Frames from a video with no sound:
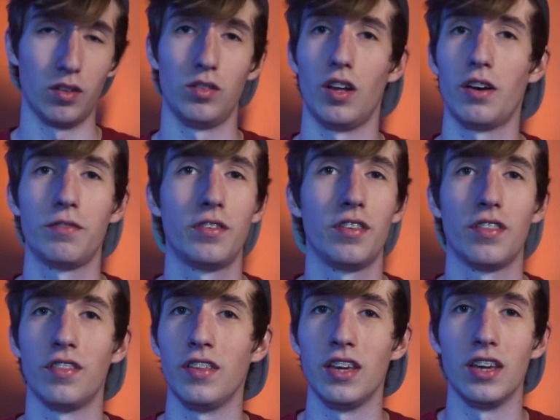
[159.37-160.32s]
loved
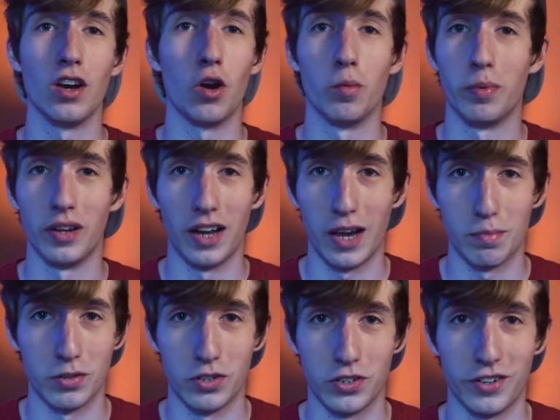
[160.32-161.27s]
the open
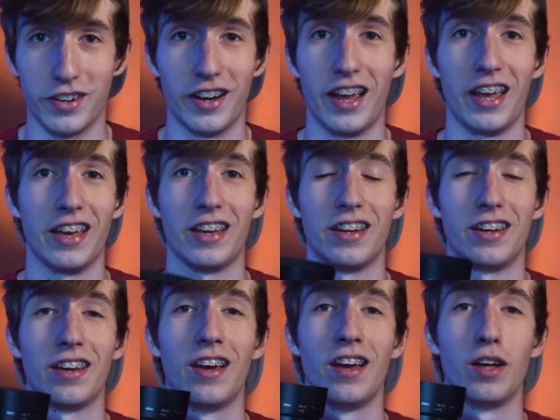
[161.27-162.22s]
aperture
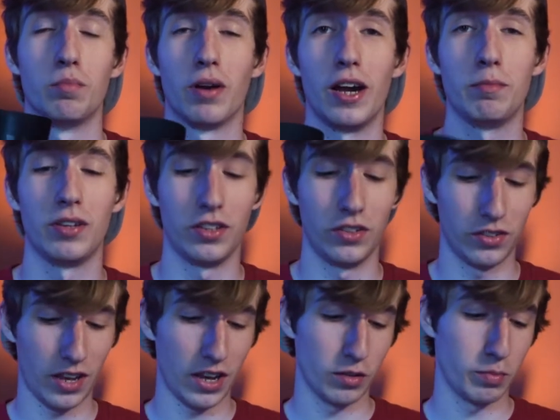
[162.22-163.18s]
and prime lens
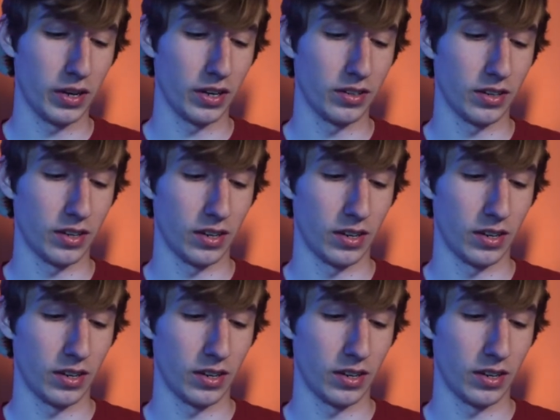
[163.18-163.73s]
aspect,